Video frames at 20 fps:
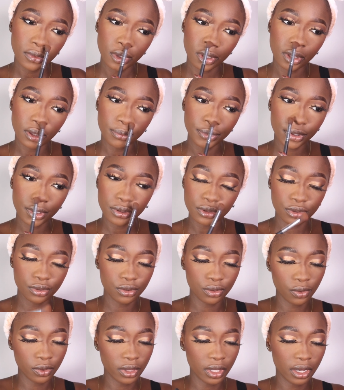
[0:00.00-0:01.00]
and I'm going to
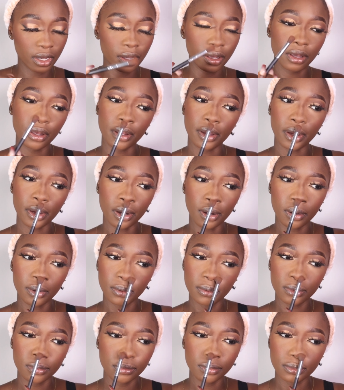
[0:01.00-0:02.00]
do that here.
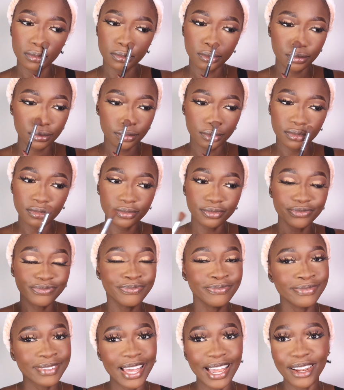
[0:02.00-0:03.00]

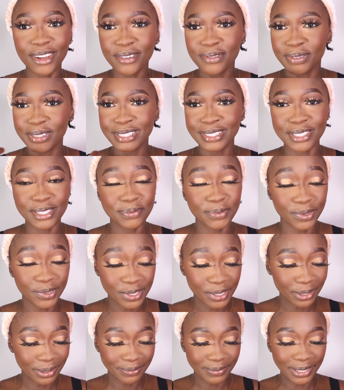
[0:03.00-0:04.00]
I love putting this
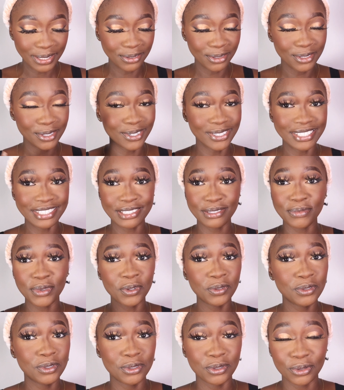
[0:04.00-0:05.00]
bronzer on my nose because it
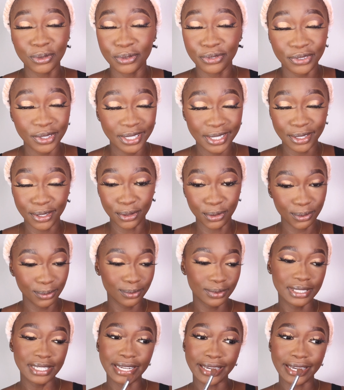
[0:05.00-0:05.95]
smells so freaking good.